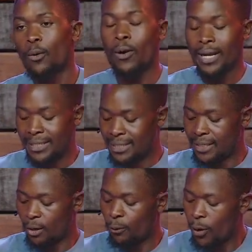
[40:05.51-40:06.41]

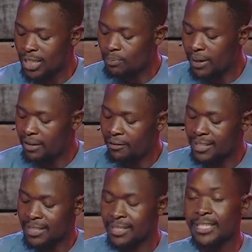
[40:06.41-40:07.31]
what
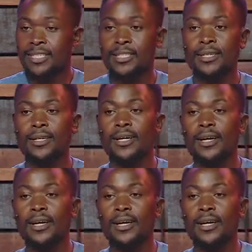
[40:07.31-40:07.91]
benefit is it